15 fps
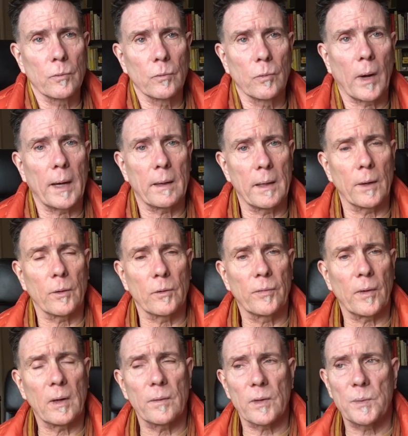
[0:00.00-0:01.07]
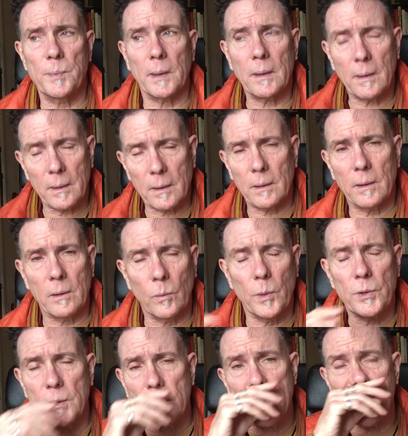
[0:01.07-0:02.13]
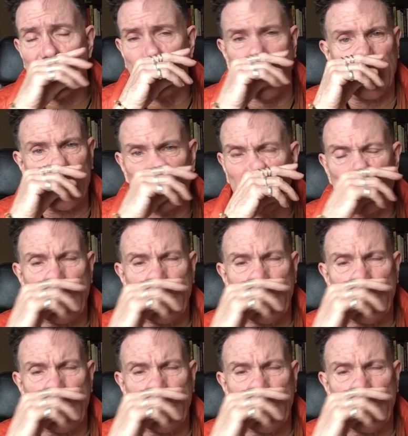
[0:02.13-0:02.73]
right there in front of us, but we should think about them.